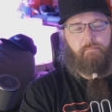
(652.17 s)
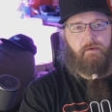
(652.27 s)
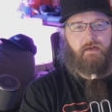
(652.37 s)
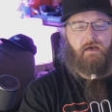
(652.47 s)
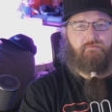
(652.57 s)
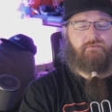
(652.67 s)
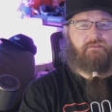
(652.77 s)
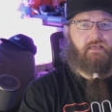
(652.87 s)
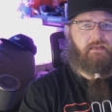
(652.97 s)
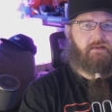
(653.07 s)
but I've
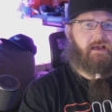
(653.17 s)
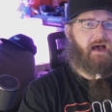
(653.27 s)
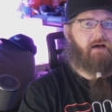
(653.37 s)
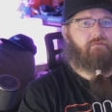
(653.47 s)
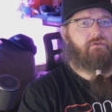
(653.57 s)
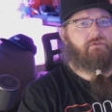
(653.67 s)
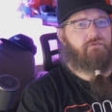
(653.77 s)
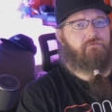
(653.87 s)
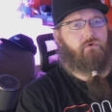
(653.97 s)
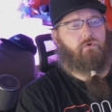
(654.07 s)
seen
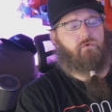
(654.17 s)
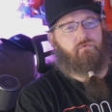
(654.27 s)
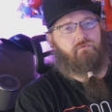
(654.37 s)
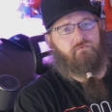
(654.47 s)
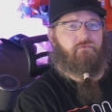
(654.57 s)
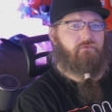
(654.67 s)
others for